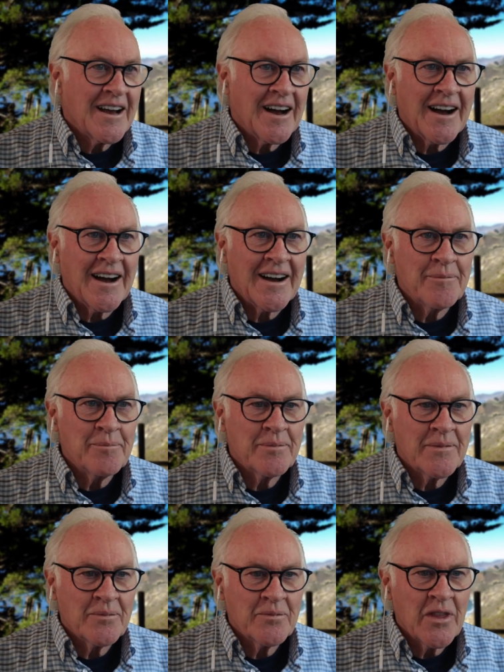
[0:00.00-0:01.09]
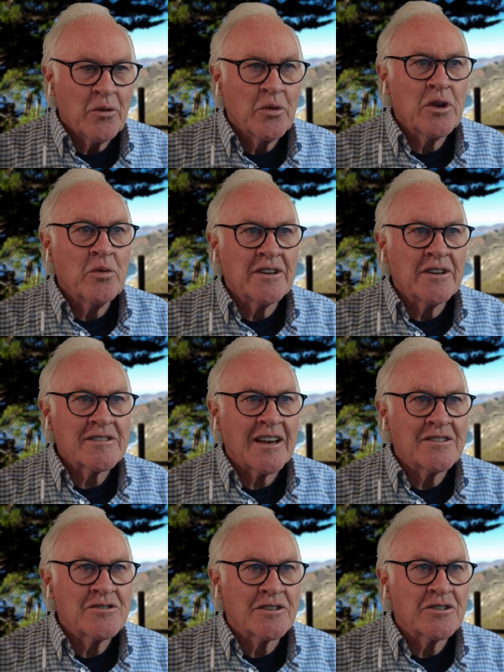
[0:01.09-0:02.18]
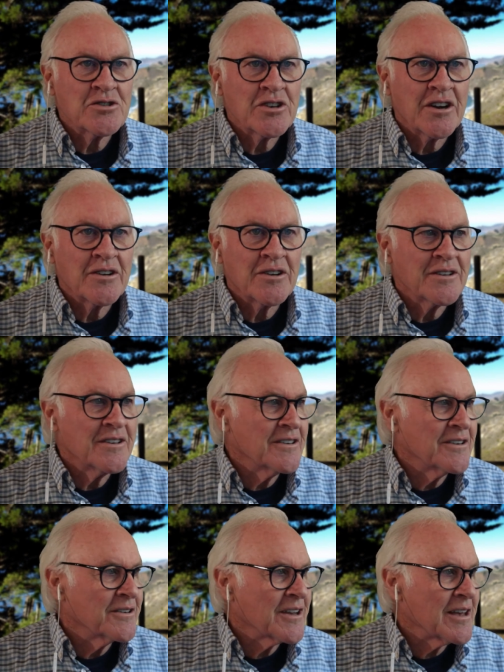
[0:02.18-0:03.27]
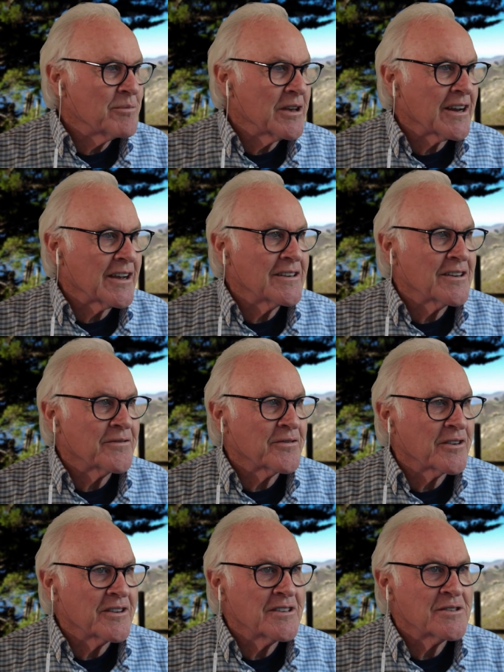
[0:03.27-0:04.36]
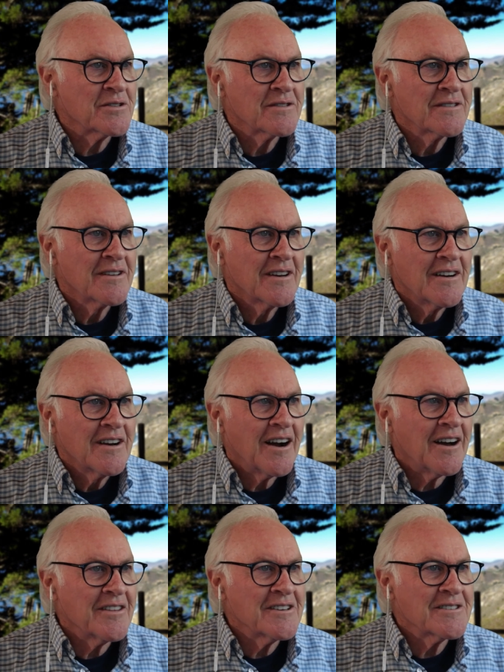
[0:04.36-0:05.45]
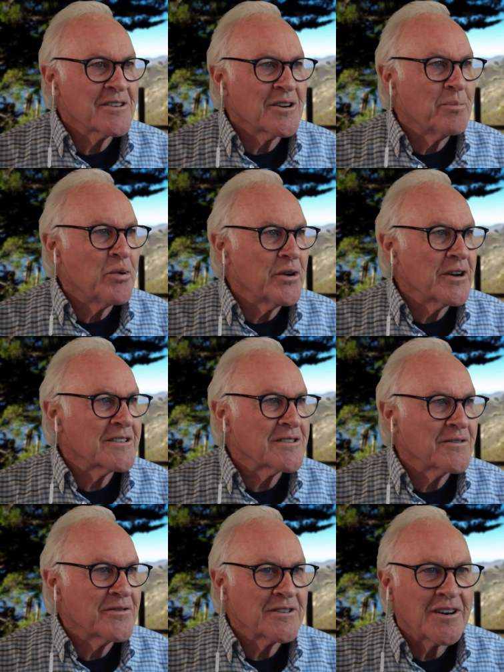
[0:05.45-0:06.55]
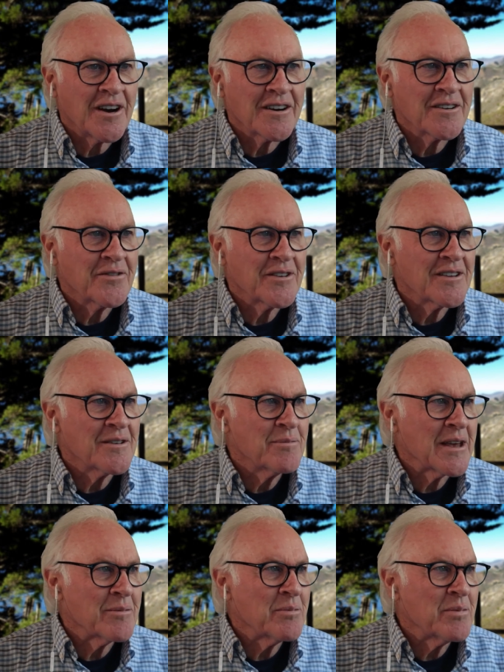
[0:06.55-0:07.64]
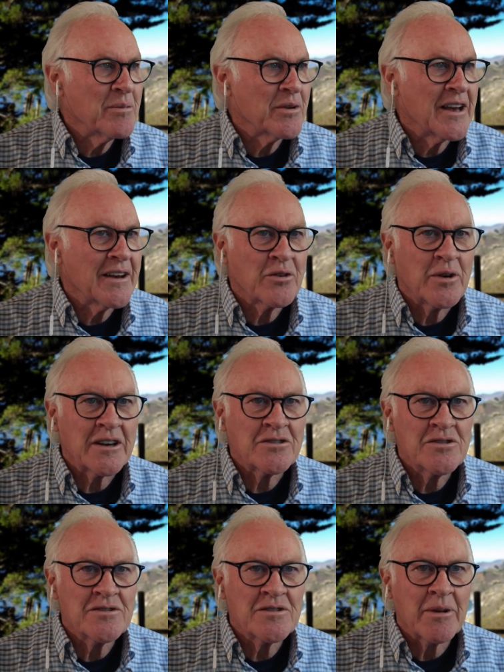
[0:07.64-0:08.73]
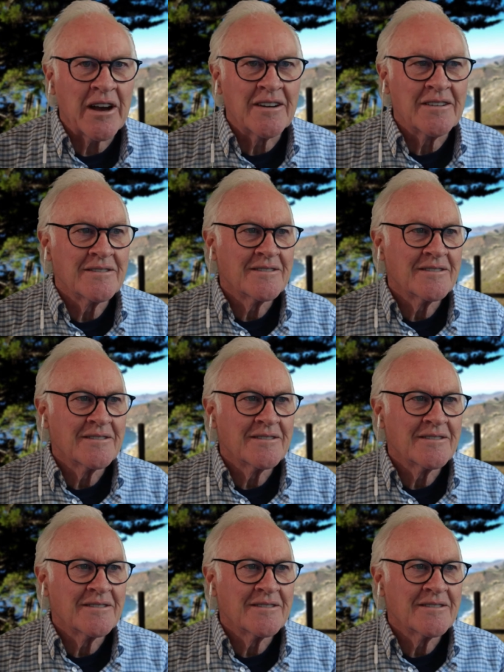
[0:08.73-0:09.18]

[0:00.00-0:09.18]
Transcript: Um, we will schedule a show. You know, gave me an idea for these, all these little points of photography that maybe people have questions about.